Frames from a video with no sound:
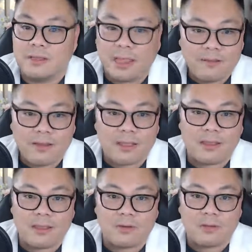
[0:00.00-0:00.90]

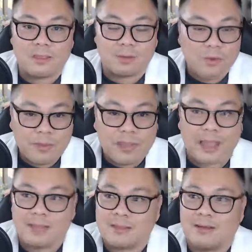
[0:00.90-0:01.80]
David, he was a
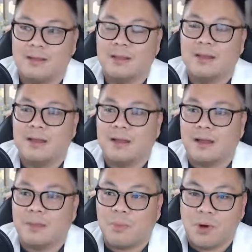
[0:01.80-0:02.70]
womanizer.
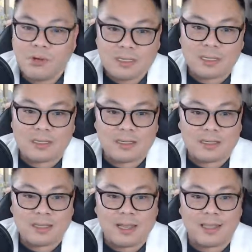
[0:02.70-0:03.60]

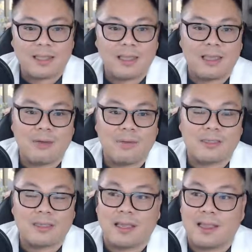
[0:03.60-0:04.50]
Moses, I think he
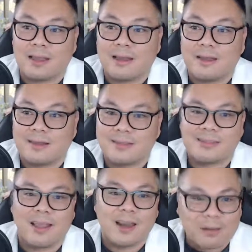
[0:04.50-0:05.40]
was a
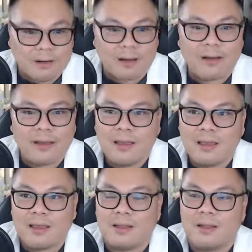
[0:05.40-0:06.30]
stutterer.
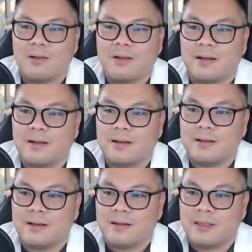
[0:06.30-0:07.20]

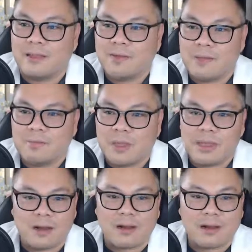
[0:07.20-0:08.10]
Even
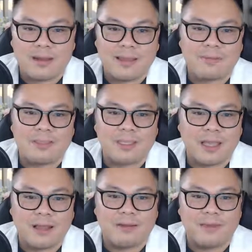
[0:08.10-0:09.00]
Peter
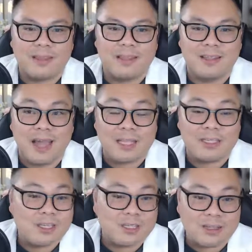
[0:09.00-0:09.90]
himself, he denied
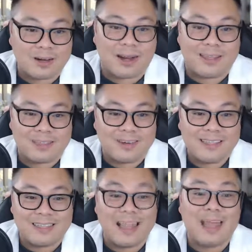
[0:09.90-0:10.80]
Jesus Christ
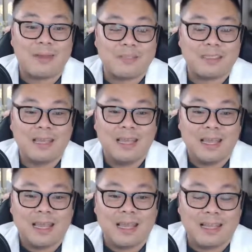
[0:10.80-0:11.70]
3 times.
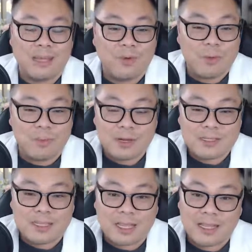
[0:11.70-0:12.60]
And like what
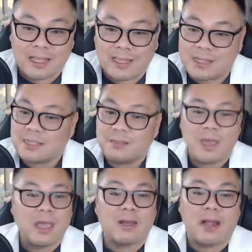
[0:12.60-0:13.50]
Bert said, it doesn't
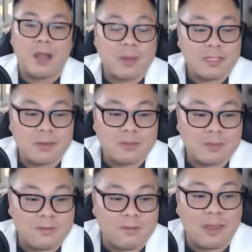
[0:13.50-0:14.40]
matter how many times
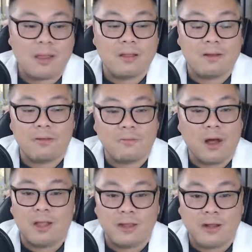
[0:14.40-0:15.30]
you failed or
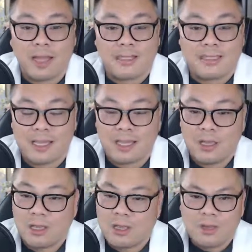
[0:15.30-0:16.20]
fallen or got sick.
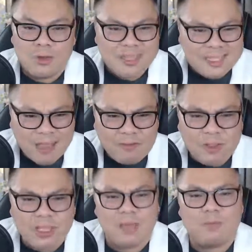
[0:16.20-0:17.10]
You just have
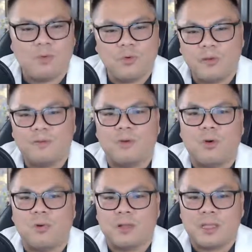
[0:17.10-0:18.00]
to keep moving
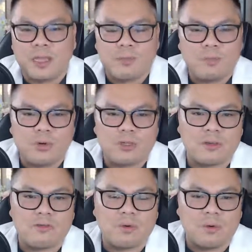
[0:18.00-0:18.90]
forward, keep
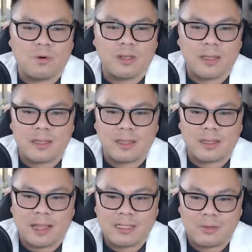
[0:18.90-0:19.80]
pushing forward.
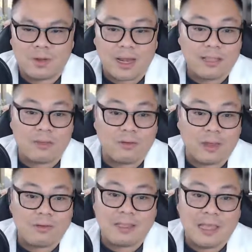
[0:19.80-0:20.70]
And that's what I do.
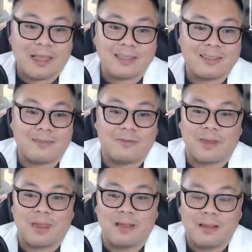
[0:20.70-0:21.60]
Every day I still
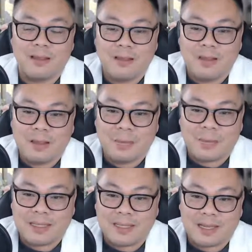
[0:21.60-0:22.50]
fail,
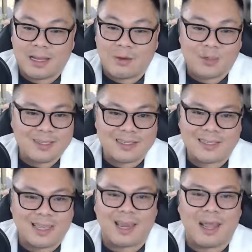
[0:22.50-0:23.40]
but we
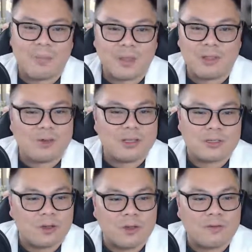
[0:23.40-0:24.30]
just get up and do
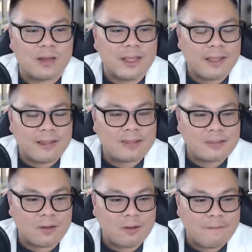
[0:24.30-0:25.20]
this all over again.
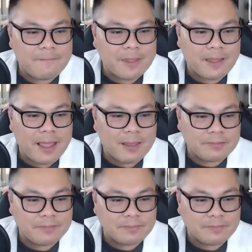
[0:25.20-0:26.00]
So, yeah.